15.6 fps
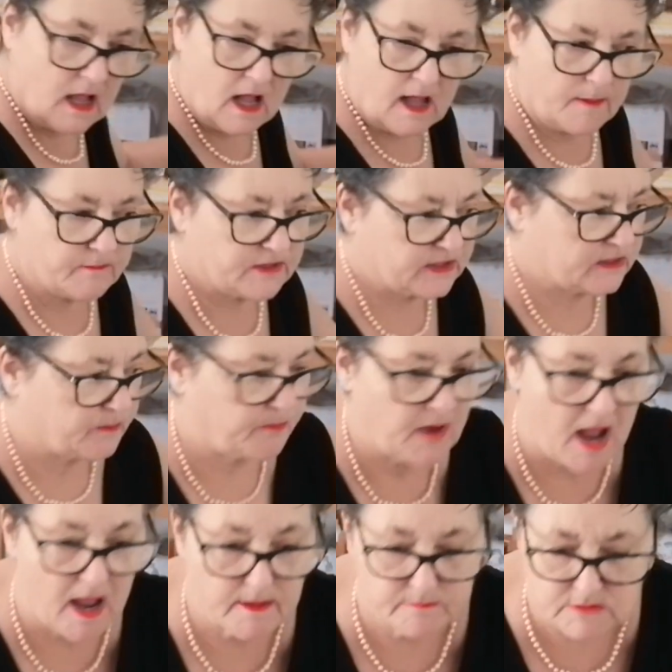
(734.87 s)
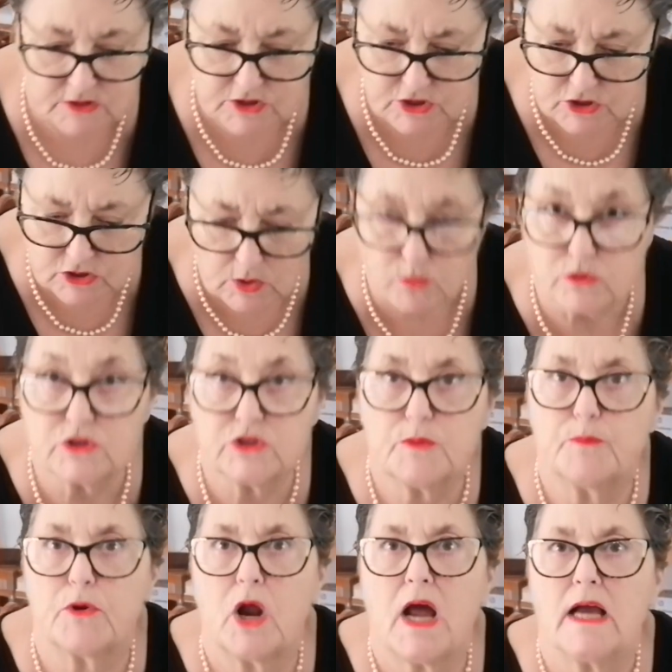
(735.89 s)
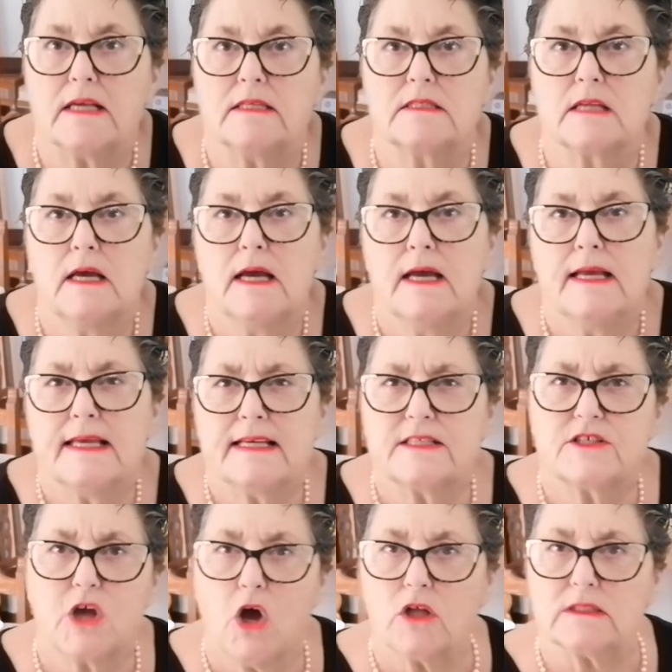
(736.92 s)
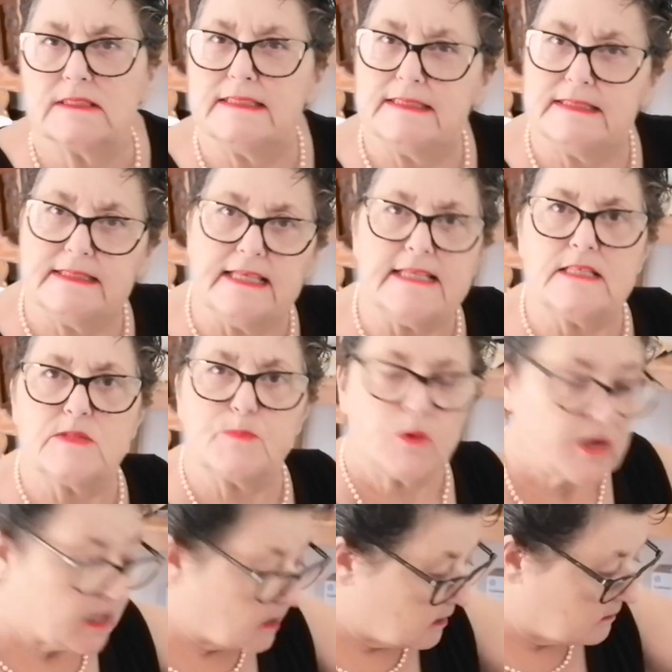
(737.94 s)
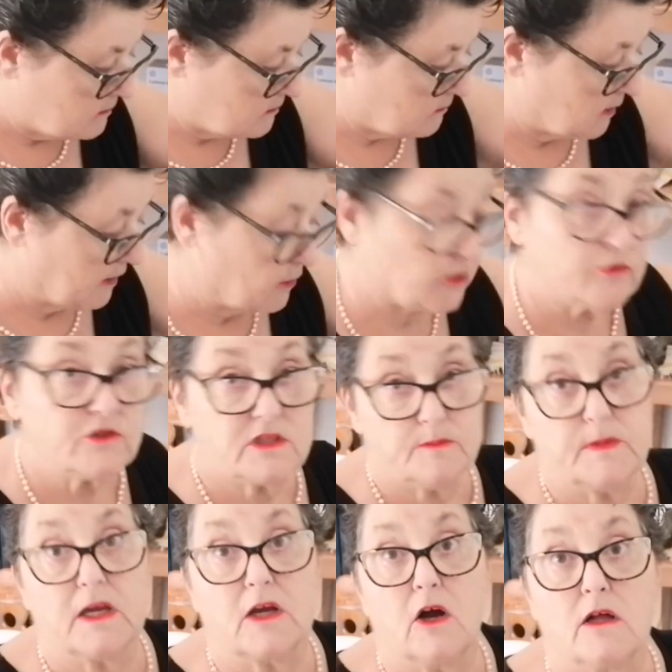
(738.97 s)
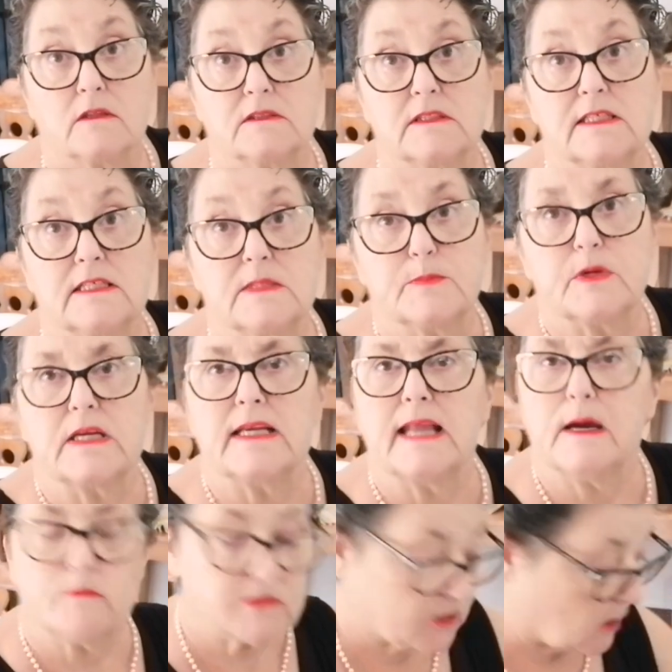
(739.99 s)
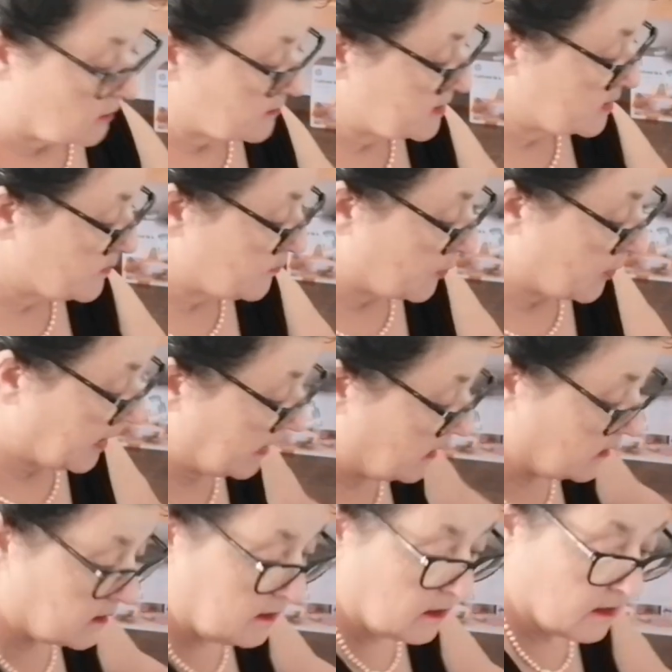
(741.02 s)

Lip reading: I'm so surprised. It's called Teespring. Well, it used to be called Teespring. Now it's called Spring.